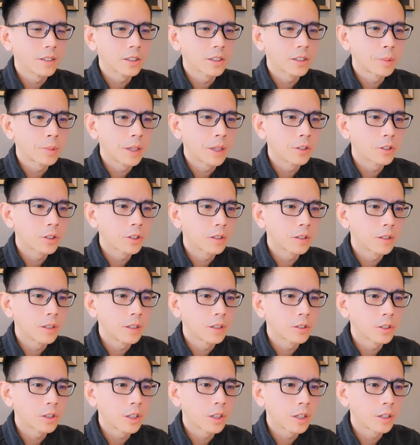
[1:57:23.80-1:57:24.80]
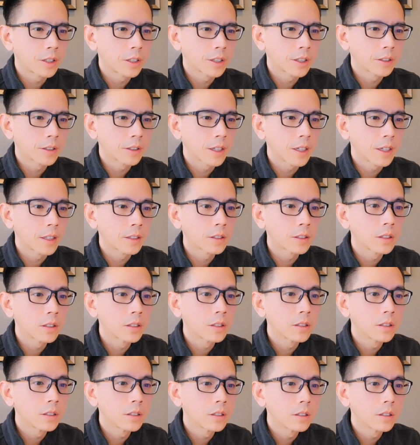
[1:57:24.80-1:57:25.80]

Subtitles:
This patient is sharing that